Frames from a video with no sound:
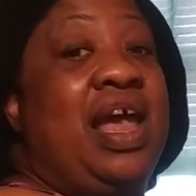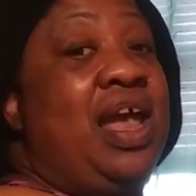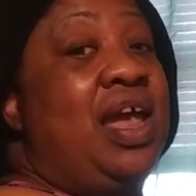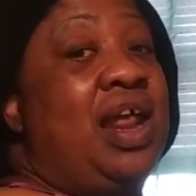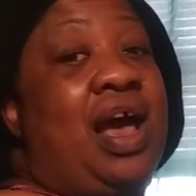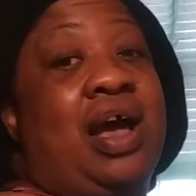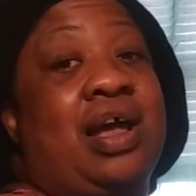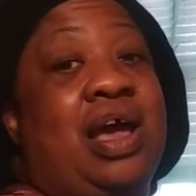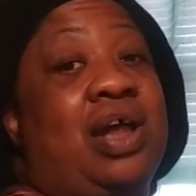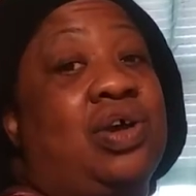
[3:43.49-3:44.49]
And I
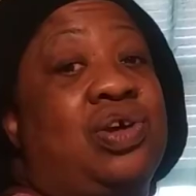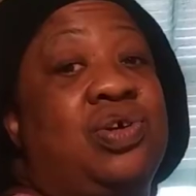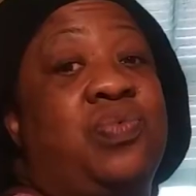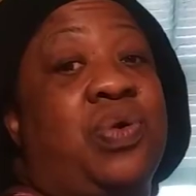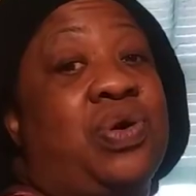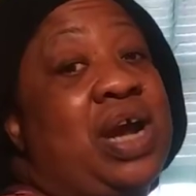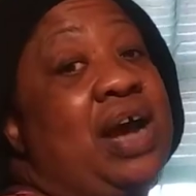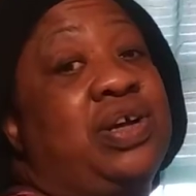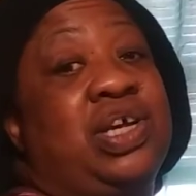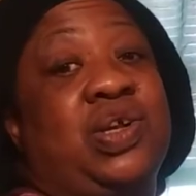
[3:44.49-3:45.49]
got a good
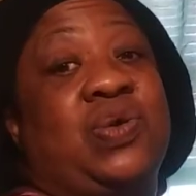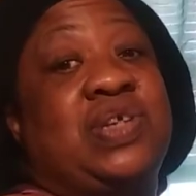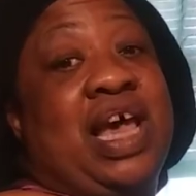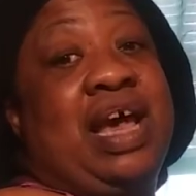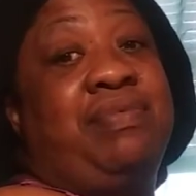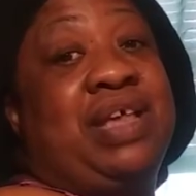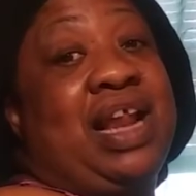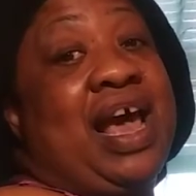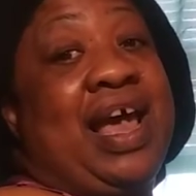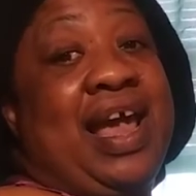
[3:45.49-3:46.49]
workout in the time that
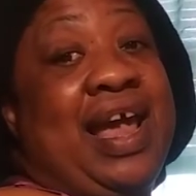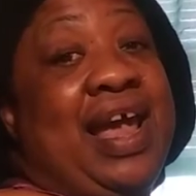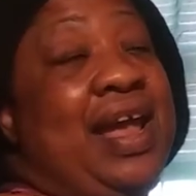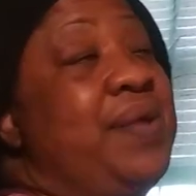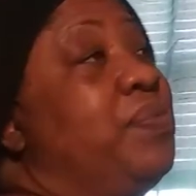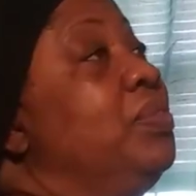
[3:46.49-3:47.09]
I had.